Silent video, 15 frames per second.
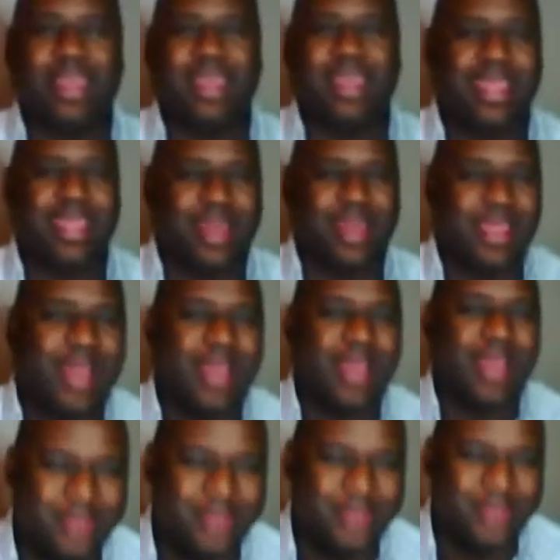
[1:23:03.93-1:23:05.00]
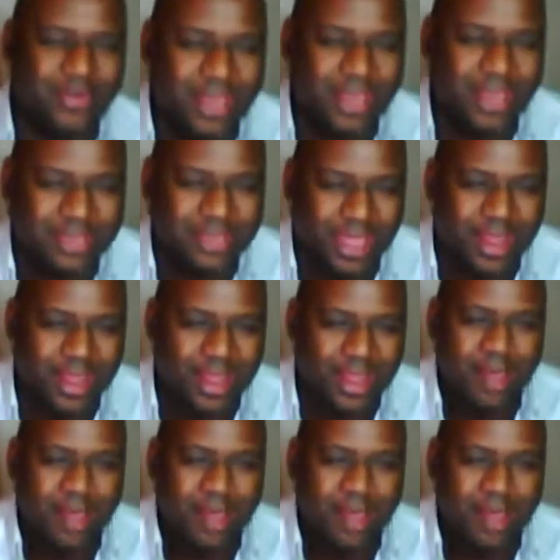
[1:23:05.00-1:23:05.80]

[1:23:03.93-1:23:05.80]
day, and I don't like that.